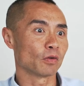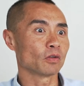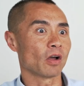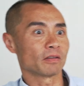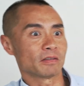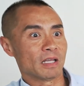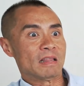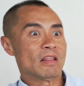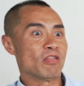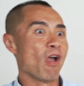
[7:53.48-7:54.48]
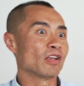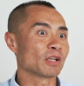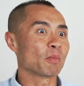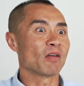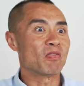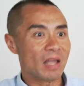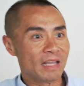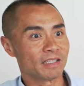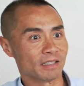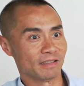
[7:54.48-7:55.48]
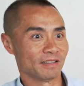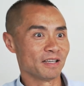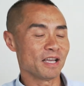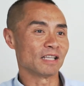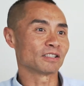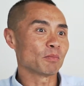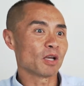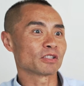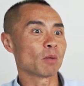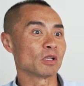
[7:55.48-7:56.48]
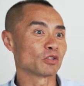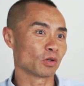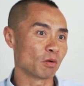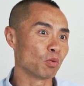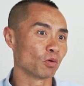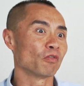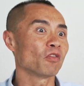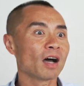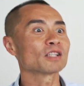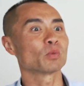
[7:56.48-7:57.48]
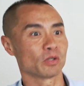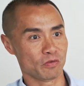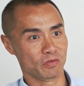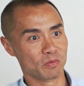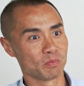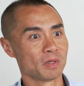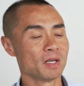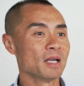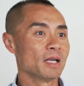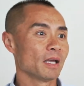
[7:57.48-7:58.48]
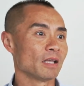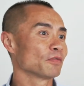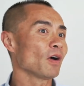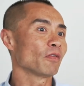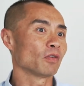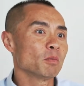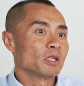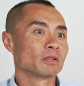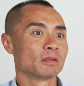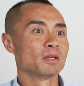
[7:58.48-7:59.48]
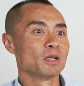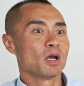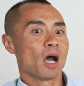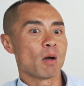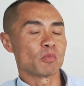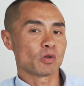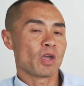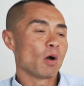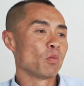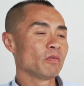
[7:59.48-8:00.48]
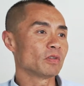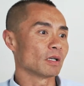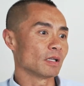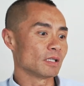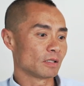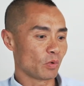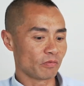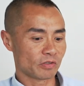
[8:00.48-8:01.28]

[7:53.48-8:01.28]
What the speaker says: like they're somehow naked, and somehow someone's trying to pull a fast one over them. And it's far from it. So how we've done it is that we've